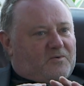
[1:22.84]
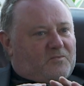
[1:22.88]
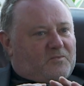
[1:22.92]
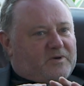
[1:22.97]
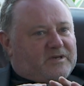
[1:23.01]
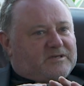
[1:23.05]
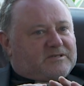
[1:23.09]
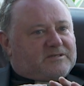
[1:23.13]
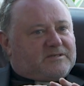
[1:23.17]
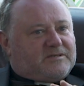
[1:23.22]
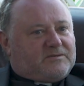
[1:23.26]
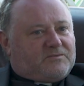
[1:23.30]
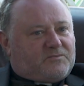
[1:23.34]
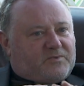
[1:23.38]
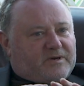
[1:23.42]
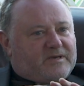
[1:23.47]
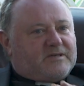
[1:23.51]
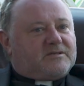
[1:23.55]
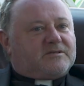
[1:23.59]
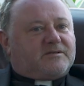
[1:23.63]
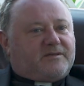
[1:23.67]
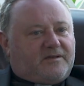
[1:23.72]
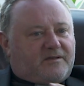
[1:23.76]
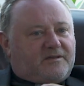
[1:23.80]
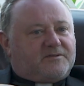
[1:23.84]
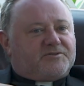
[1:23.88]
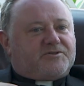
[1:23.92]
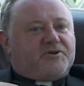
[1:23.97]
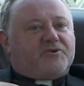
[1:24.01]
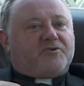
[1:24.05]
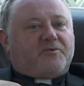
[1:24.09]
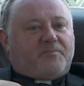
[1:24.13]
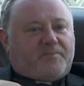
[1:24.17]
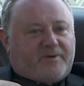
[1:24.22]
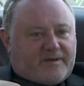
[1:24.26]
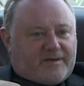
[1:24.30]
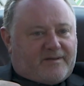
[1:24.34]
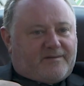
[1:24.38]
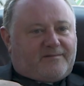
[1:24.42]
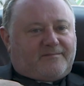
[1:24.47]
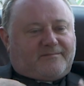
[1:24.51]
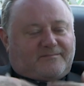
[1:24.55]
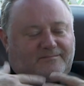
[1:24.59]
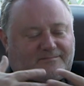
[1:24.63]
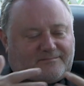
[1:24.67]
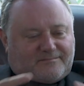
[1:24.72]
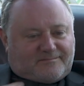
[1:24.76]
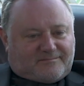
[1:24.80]
We still, as
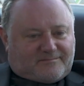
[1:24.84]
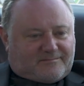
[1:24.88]
European